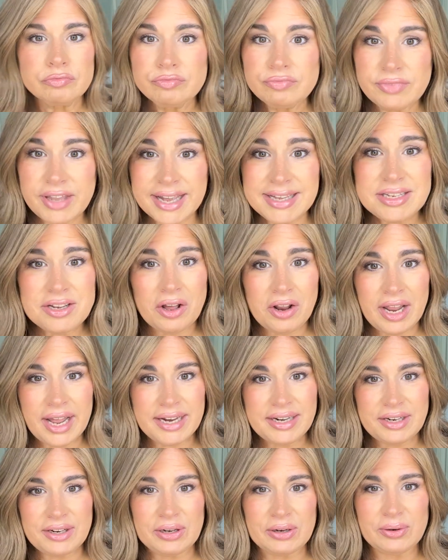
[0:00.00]
that's all I
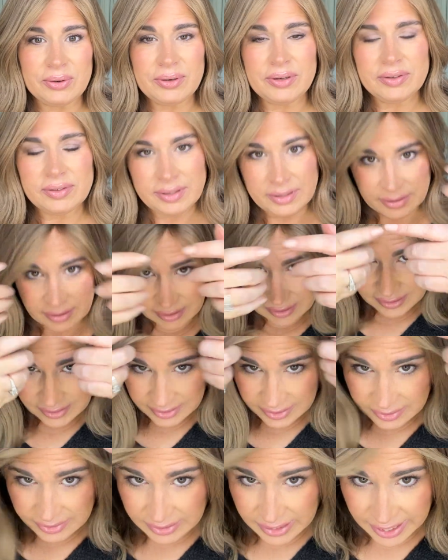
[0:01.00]
do.
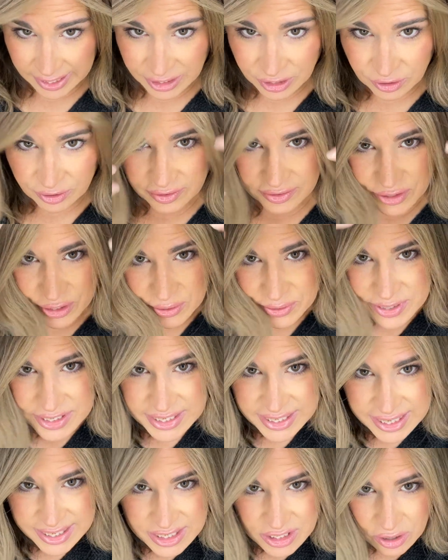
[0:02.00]
And you
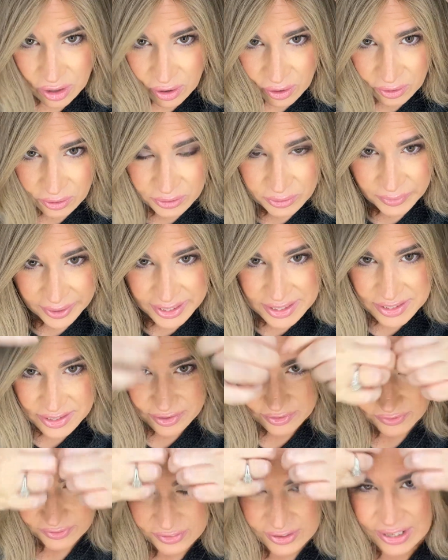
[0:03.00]
see it's all the way to the
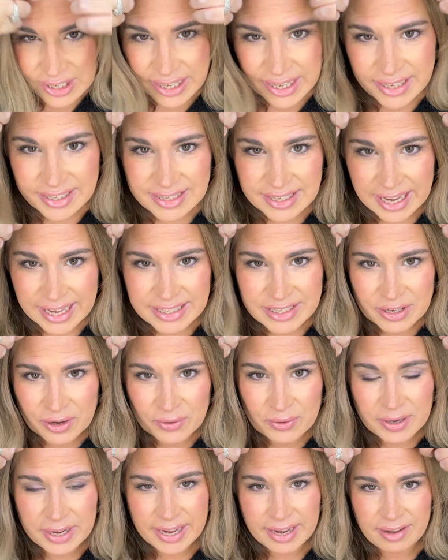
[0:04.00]
front. I
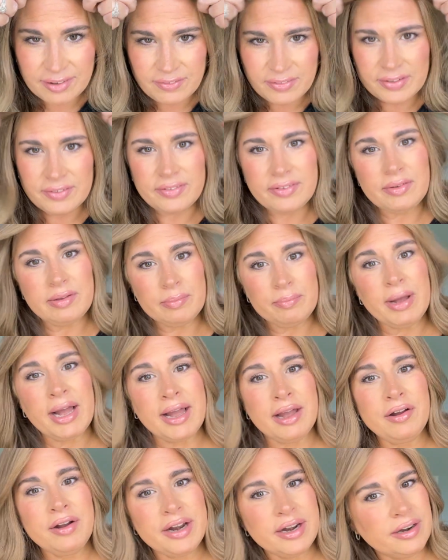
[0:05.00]
don't have
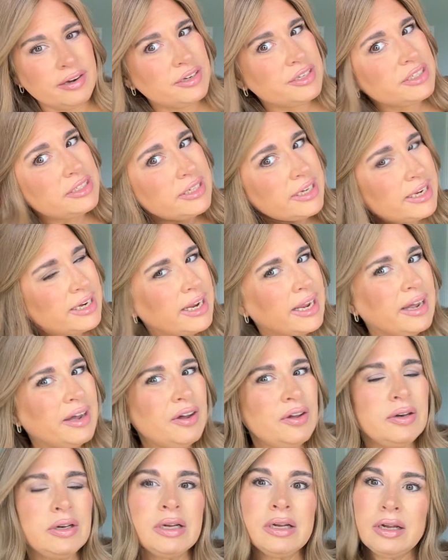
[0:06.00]
bio hair sticking
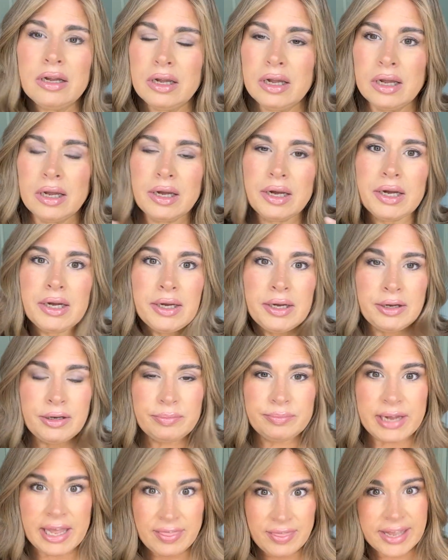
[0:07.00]
out.
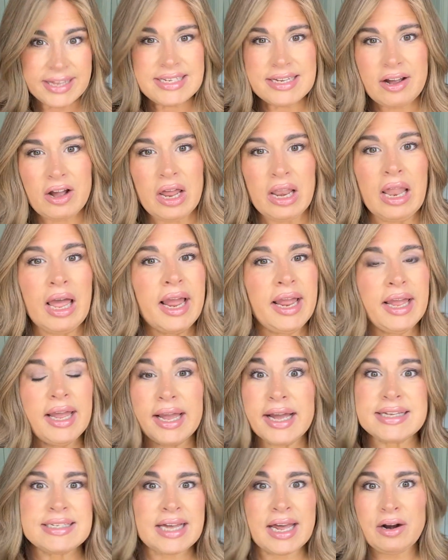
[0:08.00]
And that's how I like it,
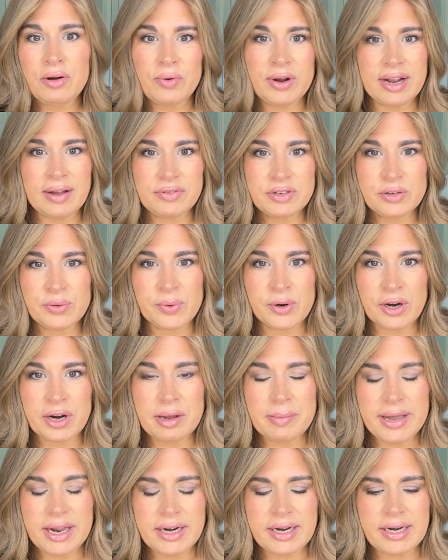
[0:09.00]
because I don't want to have to worry
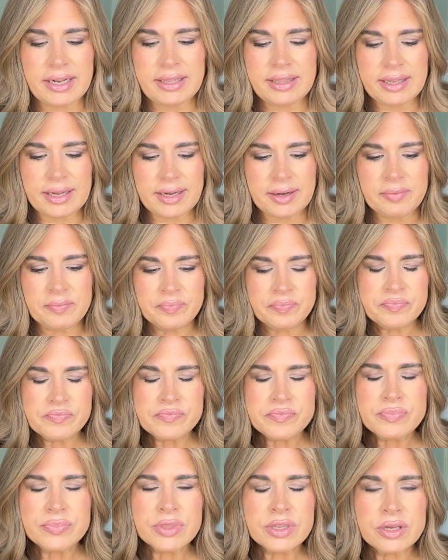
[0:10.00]
about anything.
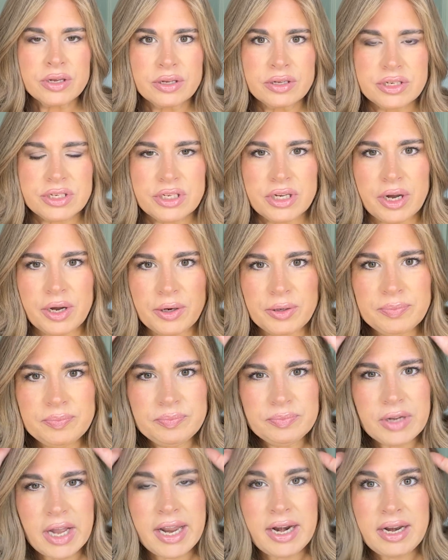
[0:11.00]
So
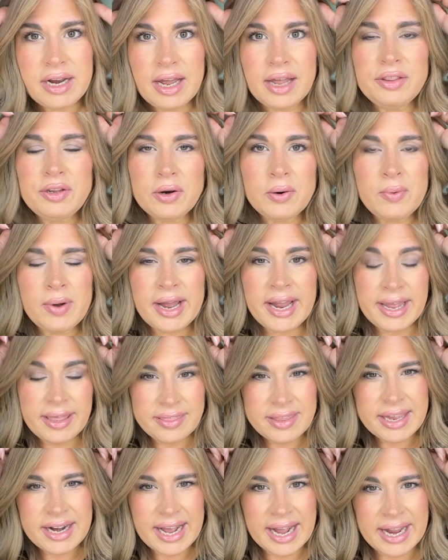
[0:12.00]
another way
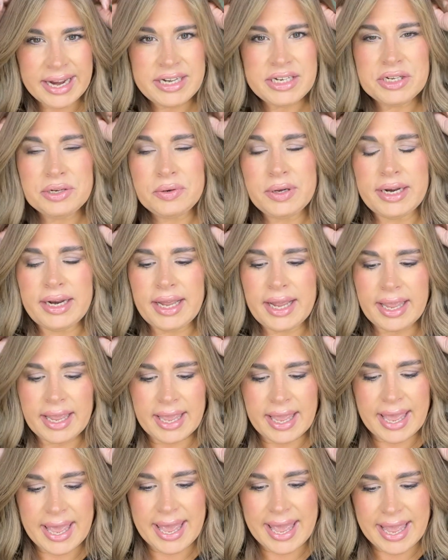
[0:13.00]
that I do it
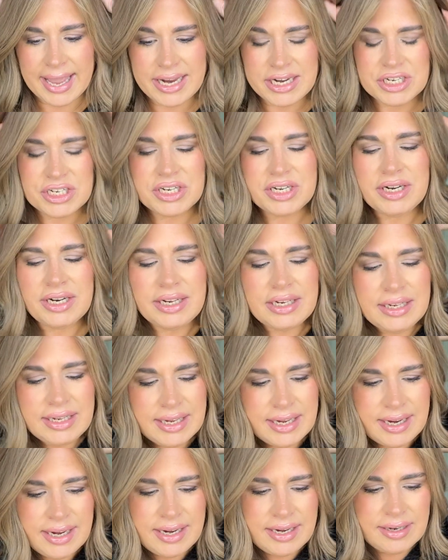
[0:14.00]

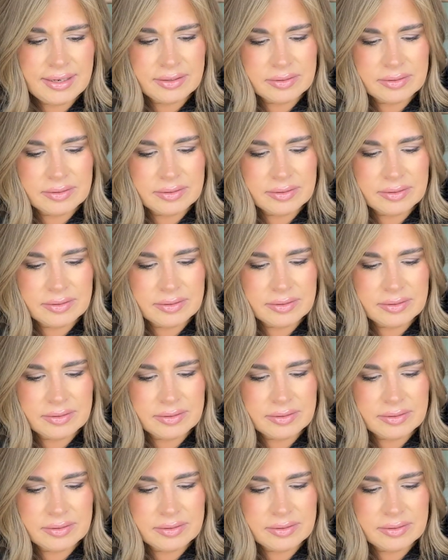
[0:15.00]
occasionally,